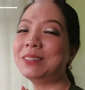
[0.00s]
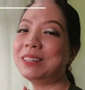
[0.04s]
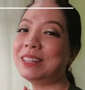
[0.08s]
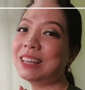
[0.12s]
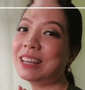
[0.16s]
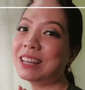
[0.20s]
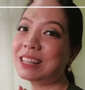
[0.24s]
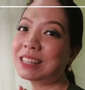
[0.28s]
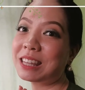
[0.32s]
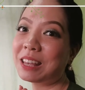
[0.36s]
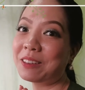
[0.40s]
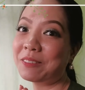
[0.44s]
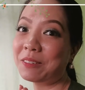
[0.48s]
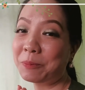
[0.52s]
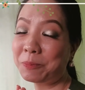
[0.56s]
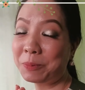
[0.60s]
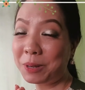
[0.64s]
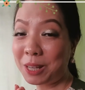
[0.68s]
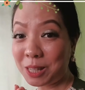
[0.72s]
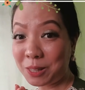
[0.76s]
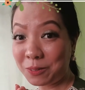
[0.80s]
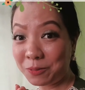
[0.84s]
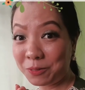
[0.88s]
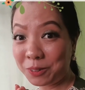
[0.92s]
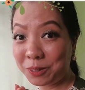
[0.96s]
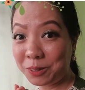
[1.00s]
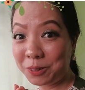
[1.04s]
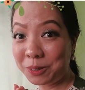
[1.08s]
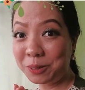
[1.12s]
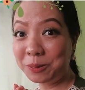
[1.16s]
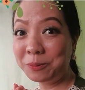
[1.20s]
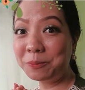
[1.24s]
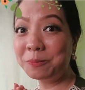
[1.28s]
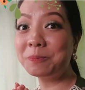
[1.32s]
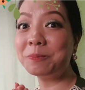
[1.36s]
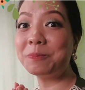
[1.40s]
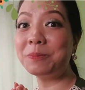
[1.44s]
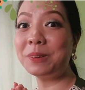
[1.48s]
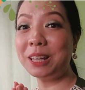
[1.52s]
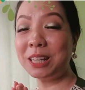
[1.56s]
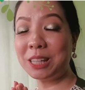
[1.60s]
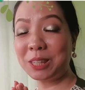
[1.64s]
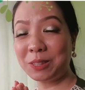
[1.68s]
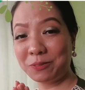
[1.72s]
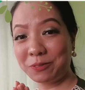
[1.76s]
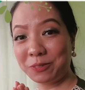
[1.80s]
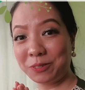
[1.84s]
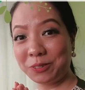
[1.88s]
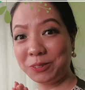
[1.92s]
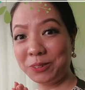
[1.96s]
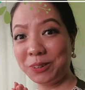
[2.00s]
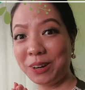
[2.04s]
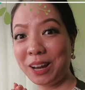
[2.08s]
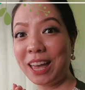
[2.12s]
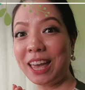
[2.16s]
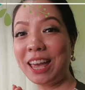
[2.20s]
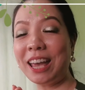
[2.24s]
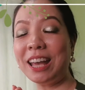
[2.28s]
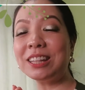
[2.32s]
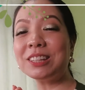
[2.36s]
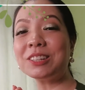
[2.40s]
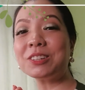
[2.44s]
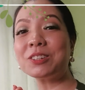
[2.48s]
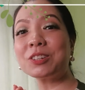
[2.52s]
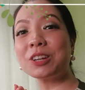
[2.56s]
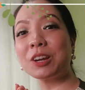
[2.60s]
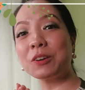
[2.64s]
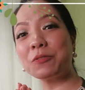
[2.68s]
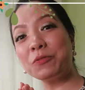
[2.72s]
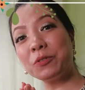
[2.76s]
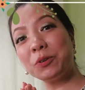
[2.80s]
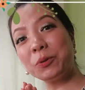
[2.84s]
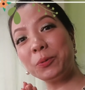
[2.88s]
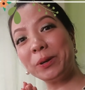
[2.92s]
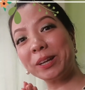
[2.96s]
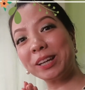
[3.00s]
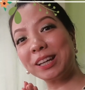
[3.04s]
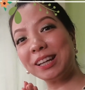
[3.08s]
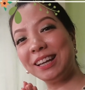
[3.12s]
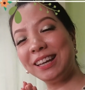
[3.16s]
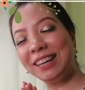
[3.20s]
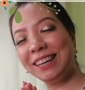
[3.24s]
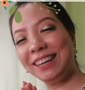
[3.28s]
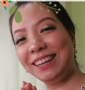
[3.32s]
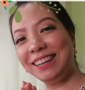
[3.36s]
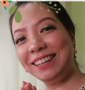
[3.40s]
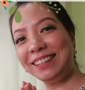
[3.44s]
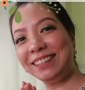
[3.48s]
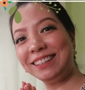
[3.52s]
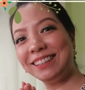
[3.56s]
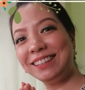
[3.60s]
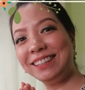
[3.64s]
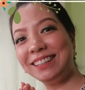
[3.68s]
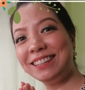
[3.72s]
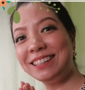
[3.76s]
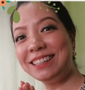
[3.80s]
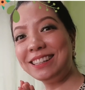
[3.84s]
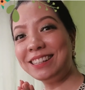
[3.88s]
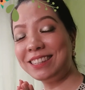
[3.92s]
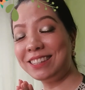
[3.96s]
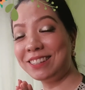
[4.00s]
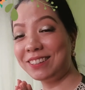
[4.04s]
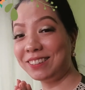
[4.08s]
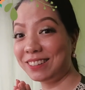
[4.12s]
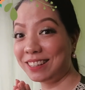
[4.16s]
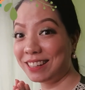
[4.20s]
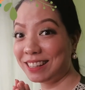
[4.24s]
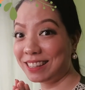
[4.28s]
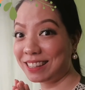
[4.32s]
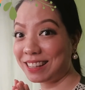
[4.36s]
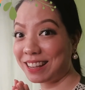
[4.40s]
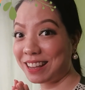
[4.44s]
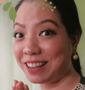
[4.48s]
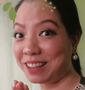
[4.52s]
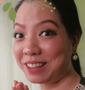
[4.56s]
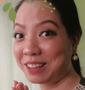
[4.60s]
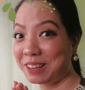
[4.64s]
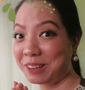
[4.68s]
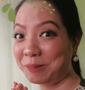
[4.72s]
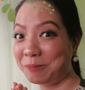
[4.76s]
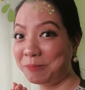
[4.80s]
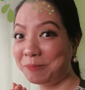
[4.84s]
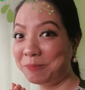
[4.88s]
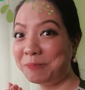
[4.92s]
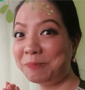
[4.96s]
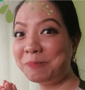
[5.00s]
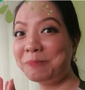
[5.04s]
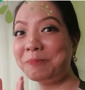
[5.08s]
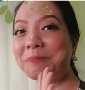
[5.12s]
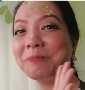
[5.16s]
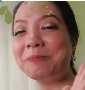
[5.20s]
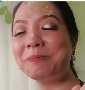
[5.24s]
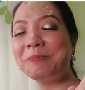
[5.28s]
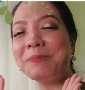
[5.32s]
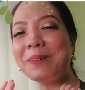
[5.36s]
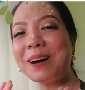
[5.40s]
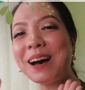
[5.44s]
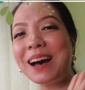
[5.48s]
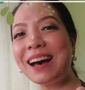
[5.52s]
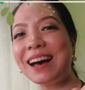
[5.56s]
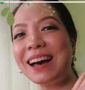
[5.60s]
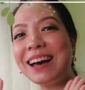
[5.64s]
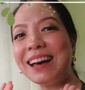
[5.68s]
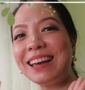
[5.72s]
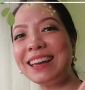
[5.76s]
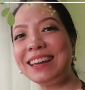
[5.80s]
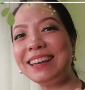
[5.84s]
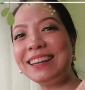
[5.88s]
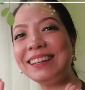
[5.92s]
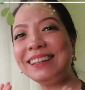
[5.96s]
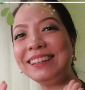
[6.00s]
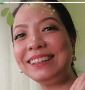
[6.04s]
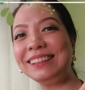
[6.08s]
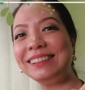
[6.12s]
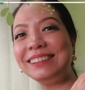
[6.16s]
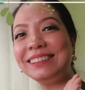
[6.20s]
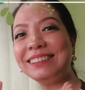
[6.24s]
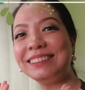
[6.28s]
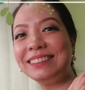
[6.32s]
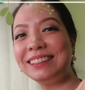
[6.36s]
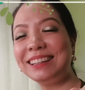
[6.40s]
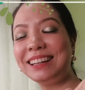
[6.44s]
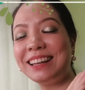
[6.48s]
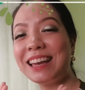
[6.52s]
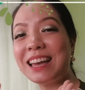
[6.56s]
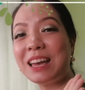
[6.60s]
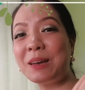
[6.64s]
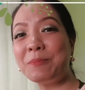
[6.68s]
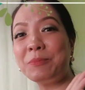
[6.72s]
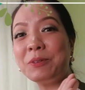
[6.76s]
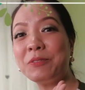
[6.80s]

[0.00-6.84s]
dears have a peaceful, blissful, and joyful week ahead. See you next time. Bye! And